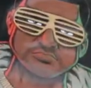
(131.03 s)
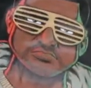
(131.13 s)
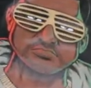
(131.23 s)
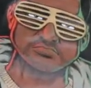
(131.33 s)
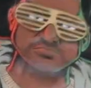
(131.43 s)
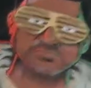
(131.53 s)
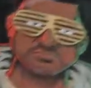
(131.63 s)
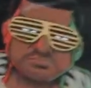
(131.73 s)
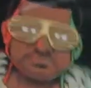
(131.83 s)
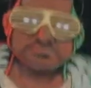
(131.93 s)
I was
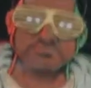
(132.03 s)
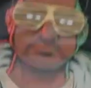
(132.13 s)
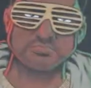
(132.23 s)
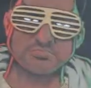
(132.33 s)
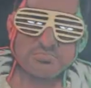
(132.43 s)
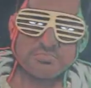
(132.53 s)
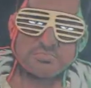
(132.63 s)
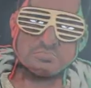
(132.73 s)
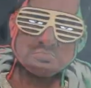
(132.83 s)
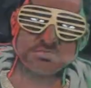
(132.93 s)
stoked on that.
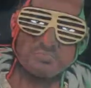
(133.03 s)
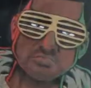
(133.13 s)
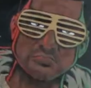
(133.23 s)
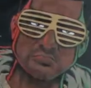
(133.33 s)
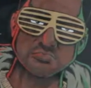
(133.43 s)
It looks